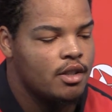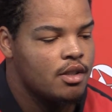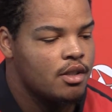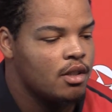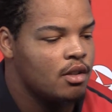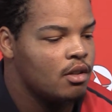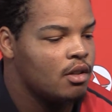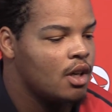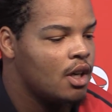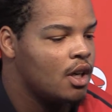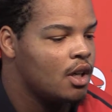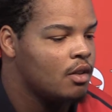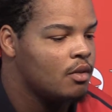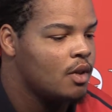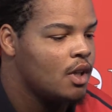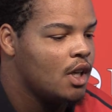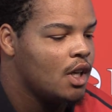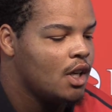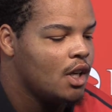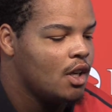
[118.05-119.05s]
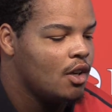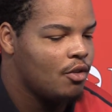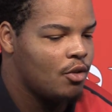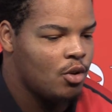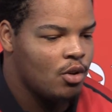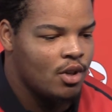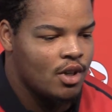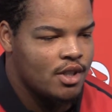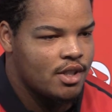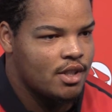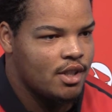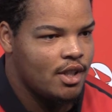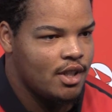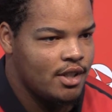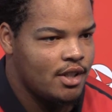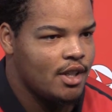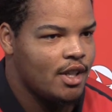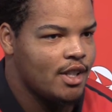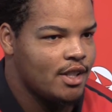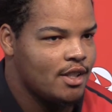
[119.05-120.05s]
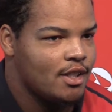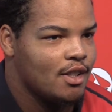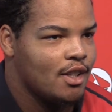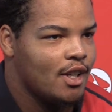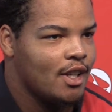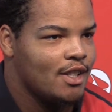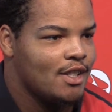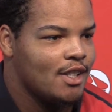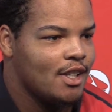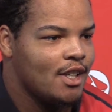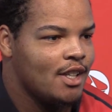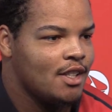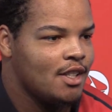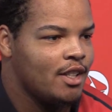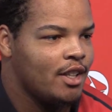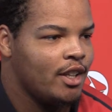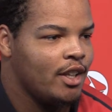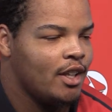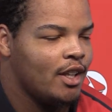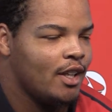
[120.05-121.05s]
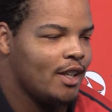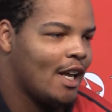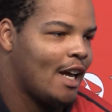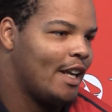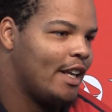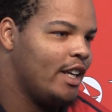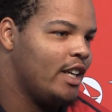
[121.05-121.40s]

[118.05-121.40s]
So, of course, it's easy, not